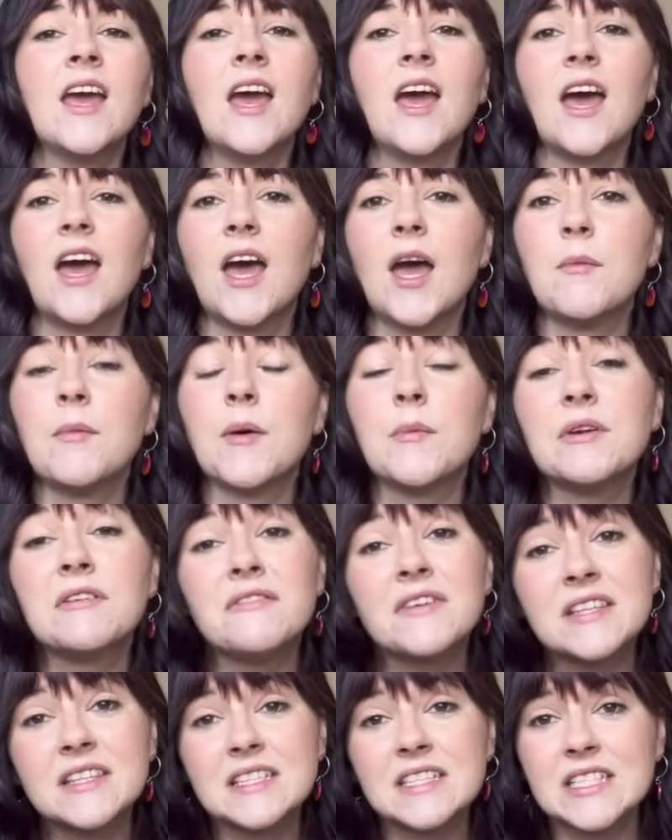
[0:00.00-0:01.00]
And we
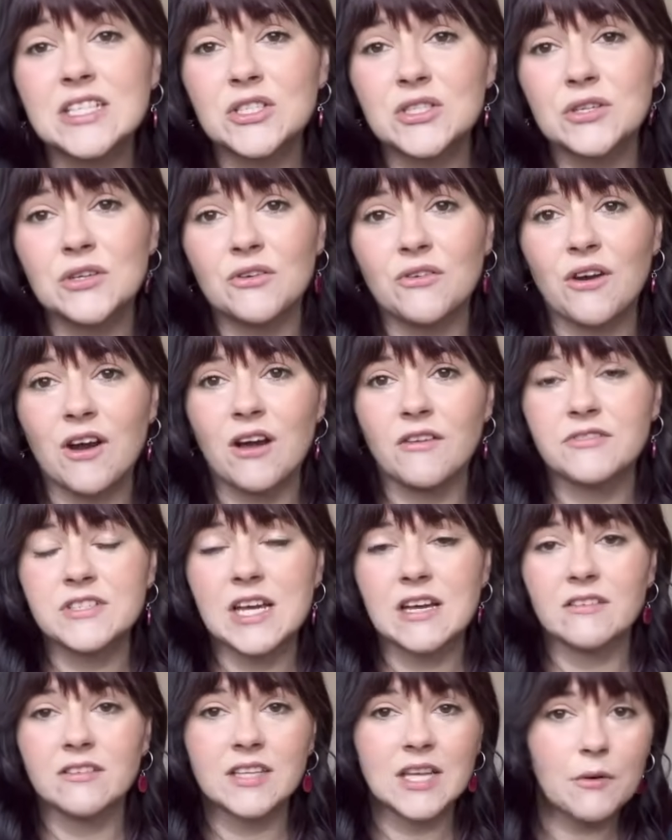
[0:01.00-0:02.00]
visited New Craft
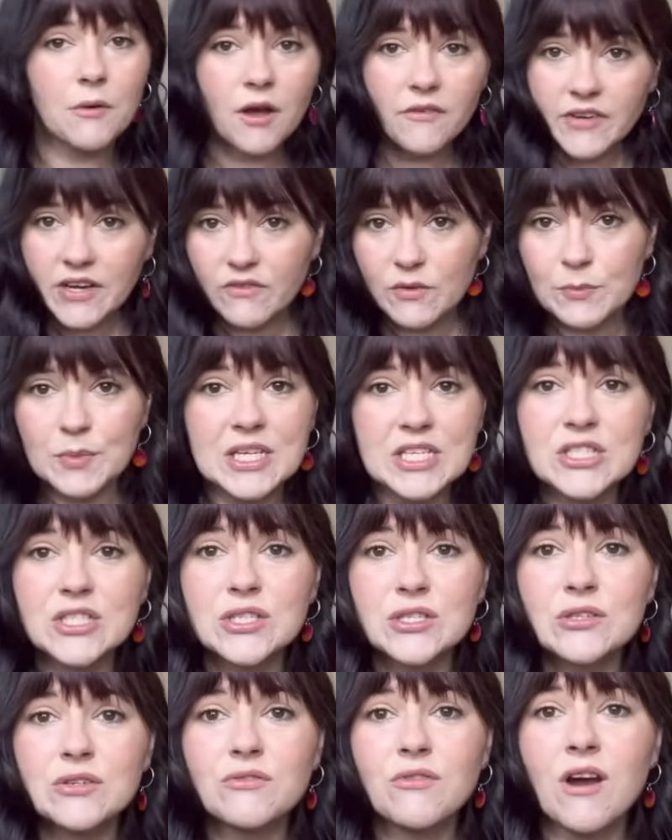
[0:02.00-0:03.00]
House. Now, I've never been
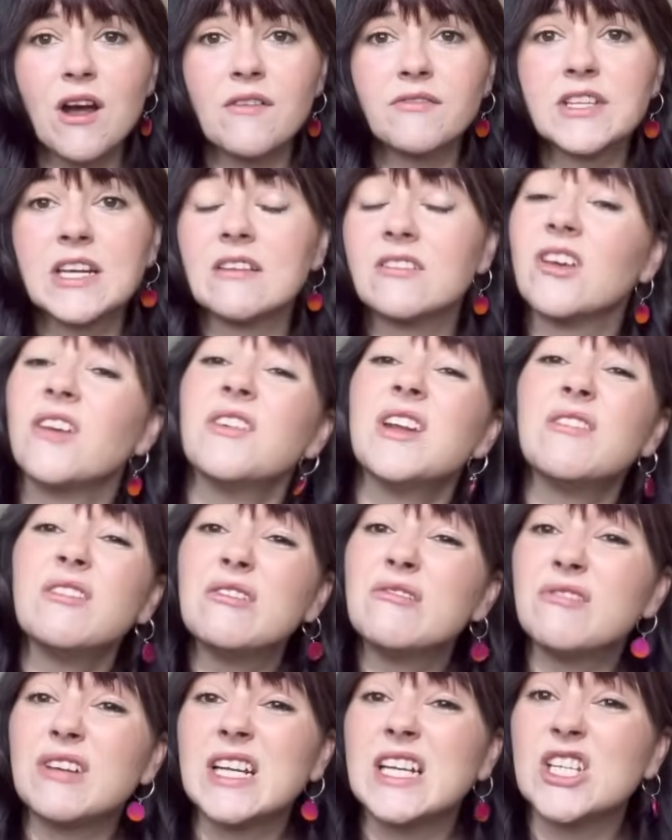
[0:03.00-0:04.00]
to New Craft House. I've never
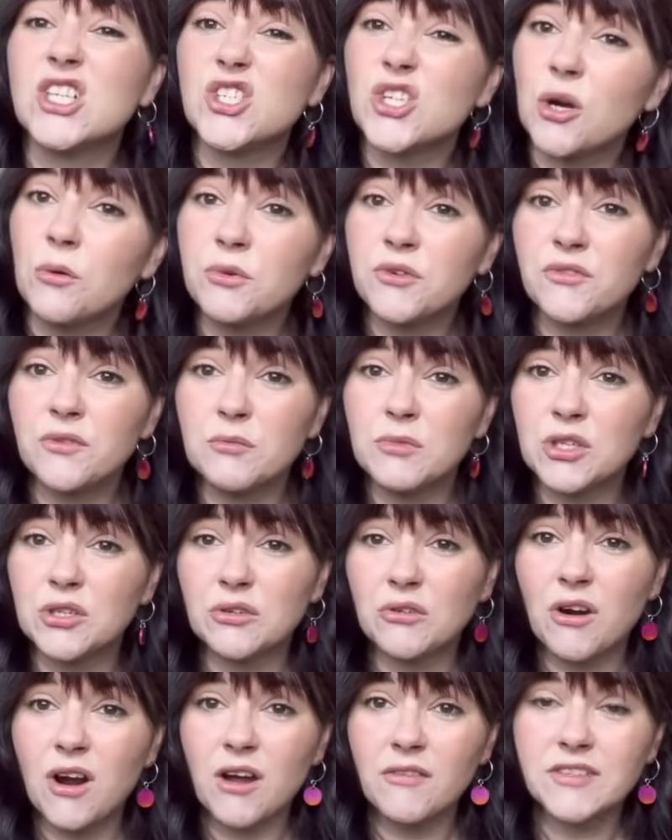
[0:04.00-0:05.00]
really shopped from New
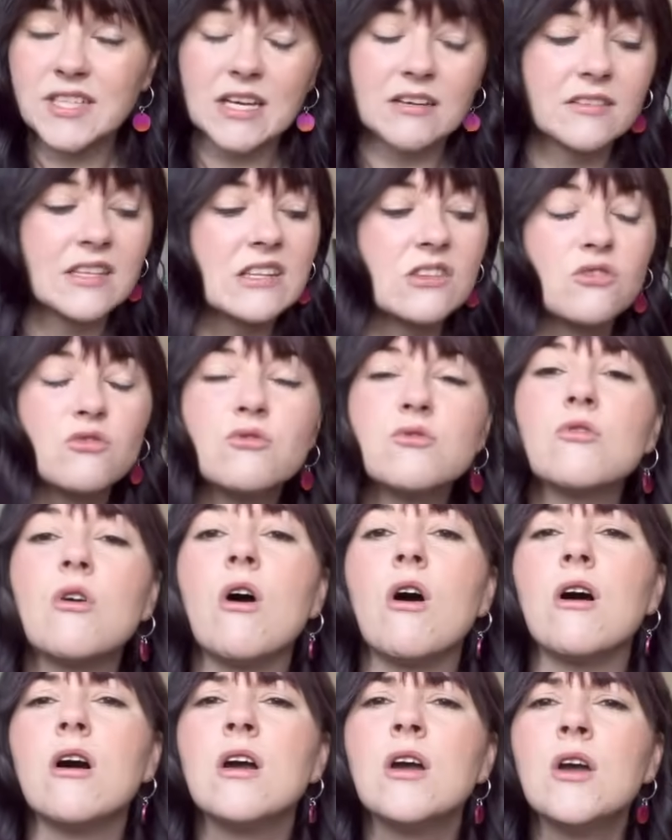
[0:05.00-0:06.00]
Craft House. It's
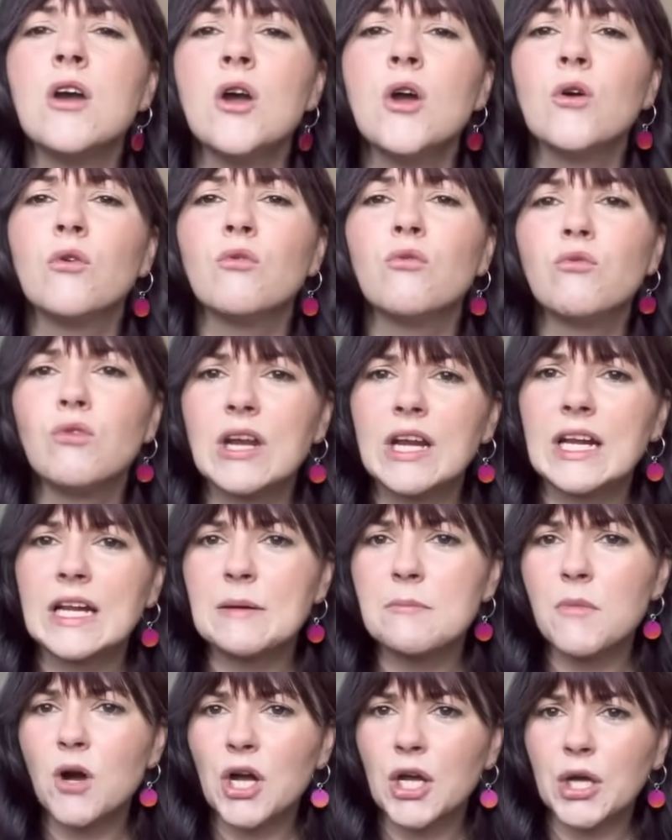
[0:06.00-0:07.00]
not
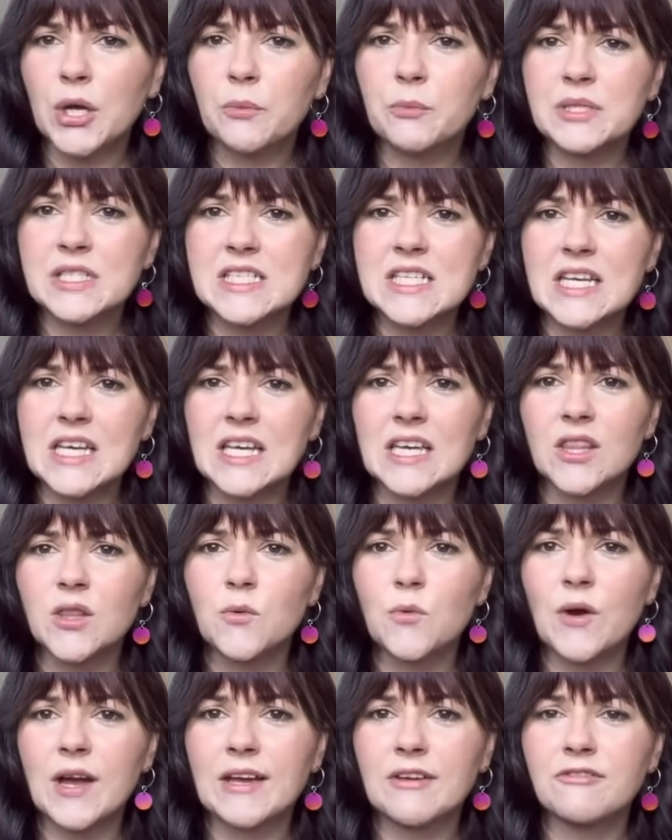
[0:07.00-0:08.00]
really my cup of tea in
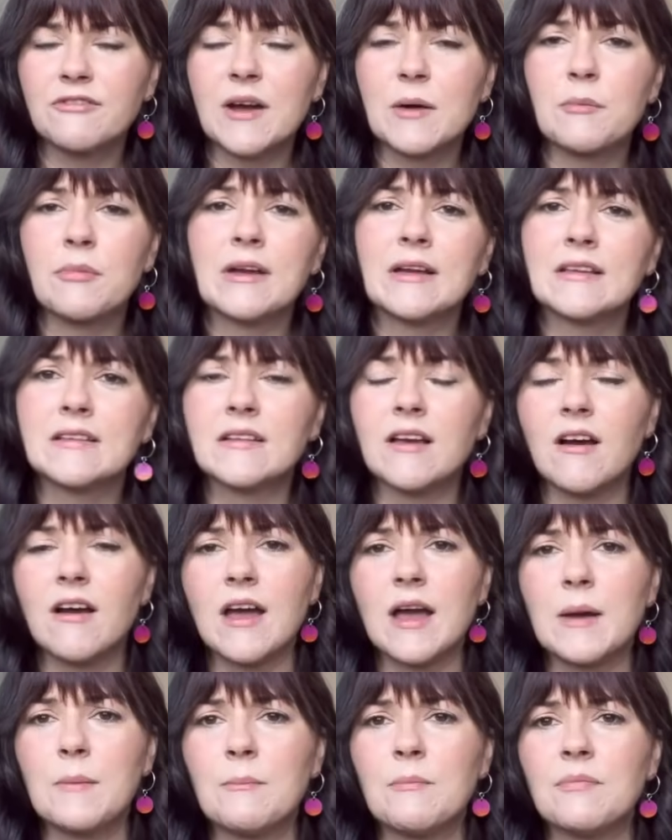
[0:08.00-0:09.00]
the way of fabrics.
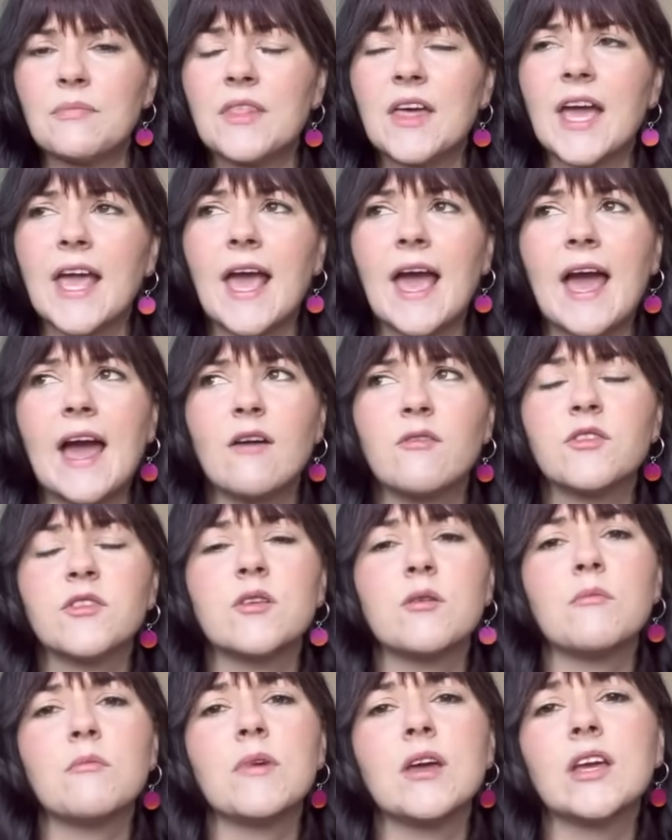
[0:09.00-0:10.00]
They have
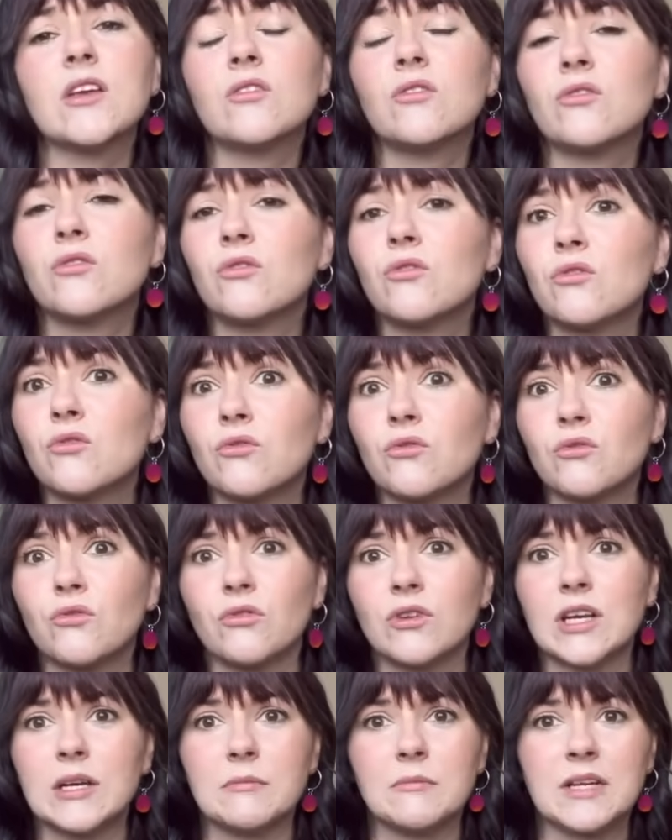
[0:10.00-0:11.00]
some
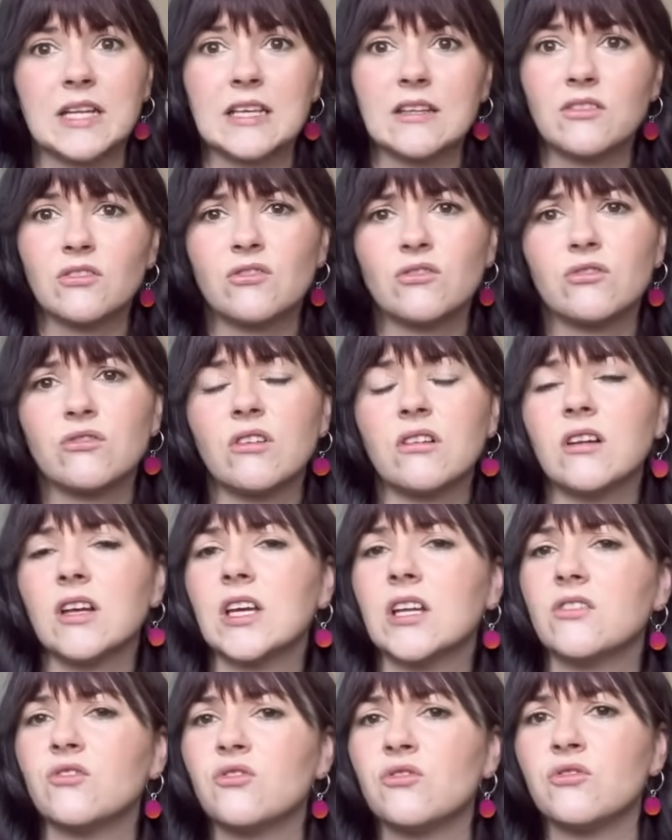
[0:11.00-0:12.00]
extremely
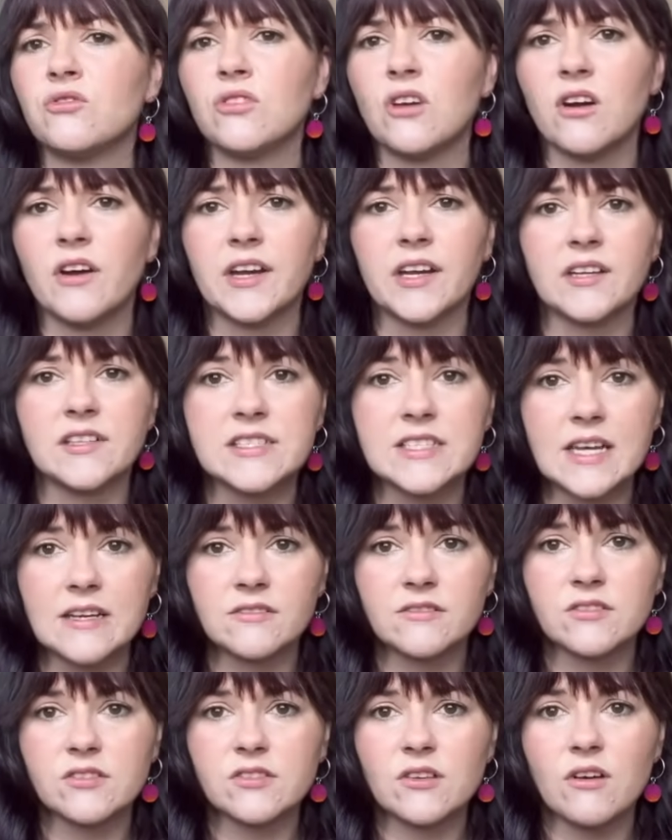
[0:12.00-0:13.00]
stunning designer
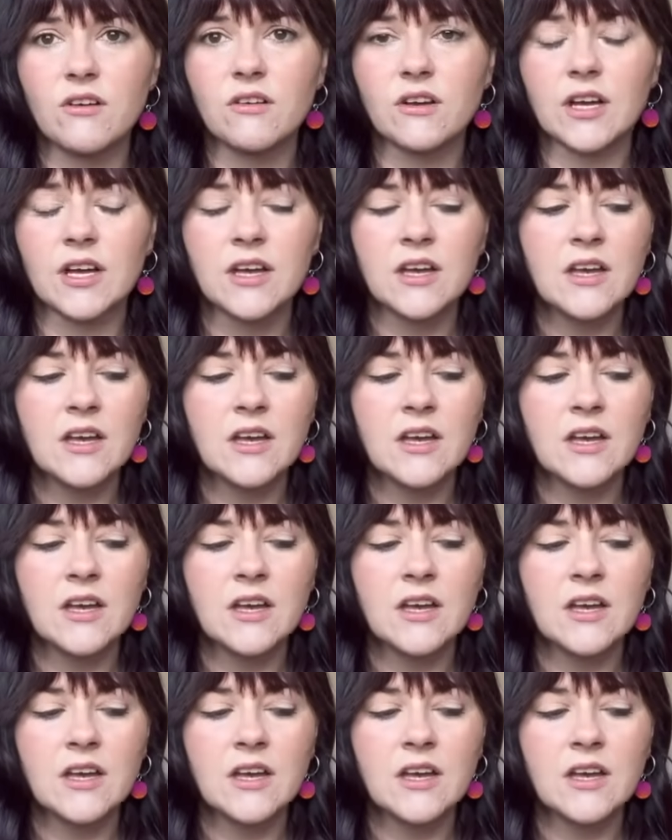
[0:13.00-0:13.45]
dead stock,